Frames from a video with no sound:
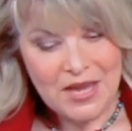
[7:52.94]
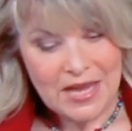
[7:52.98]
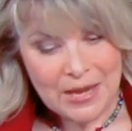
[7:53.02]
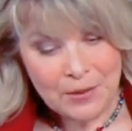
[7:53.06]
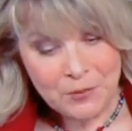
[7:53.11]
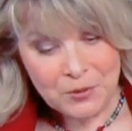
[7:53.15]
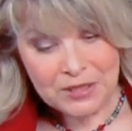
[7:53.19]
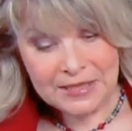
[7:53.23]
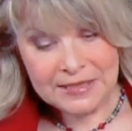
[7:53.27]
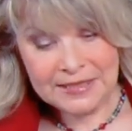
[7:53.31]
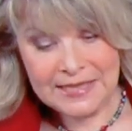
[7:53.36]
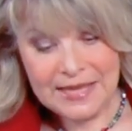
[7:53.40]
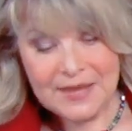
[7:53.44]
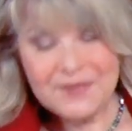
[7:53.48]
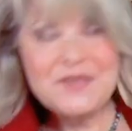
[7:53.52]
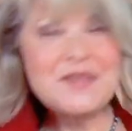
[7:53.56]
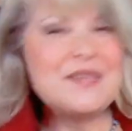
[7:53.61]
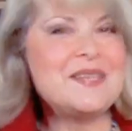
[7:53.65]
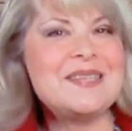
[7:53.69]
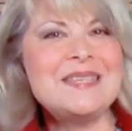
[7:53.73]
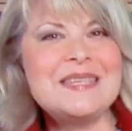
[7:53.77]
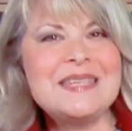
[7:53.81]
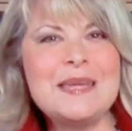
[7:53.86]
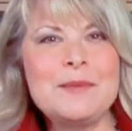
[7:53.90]
And we're going to let
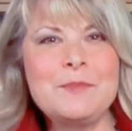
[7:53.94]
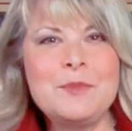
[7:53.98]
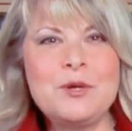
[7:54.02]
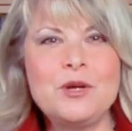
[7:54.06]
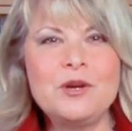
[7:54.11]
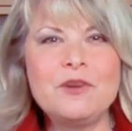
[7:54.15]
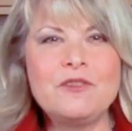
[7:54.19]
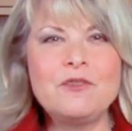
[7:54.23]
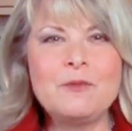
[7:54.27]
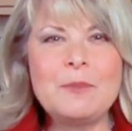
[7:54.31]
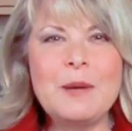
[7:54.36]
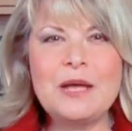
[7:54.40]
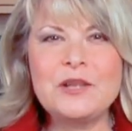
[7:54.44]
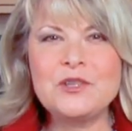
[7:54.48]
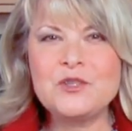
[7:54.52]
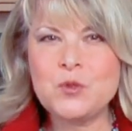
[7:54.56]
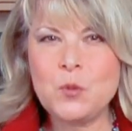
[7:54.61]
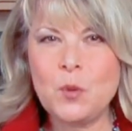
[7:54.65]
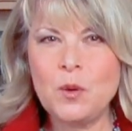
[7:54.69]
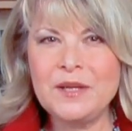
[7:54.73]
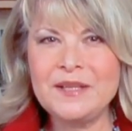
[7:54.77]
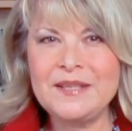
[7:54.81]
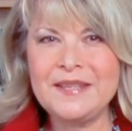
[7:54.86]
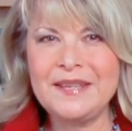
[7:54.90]
this simmer for about
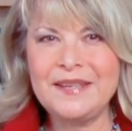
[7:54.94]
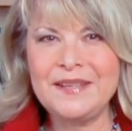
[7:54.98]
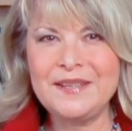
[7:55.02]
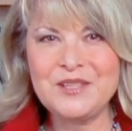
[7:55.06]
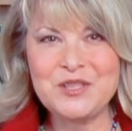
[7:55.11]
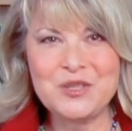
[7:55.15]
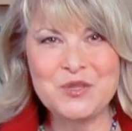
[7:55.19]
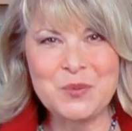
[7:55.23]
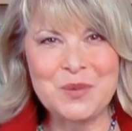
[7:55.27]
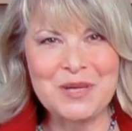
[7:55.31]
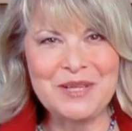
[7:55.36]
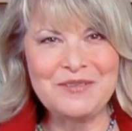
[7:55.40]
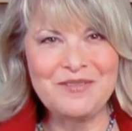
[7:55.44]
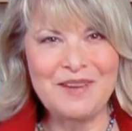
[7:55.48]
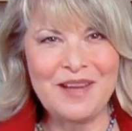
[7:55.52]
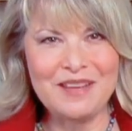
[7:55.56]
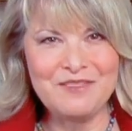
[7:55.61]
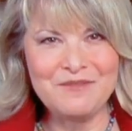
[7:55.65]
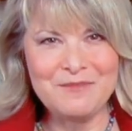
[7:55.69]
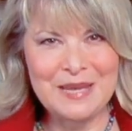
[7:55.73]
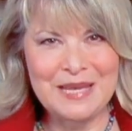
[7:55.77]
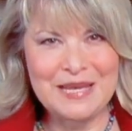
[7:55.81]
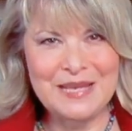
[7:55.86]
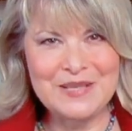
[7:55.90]
20 to
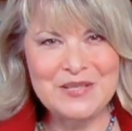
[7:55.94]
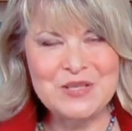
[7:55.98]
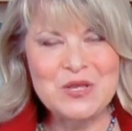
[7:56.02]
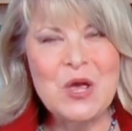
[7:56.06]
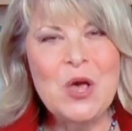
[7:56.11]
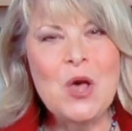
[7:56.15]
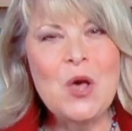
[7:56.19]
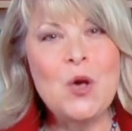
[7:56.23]
25 minutes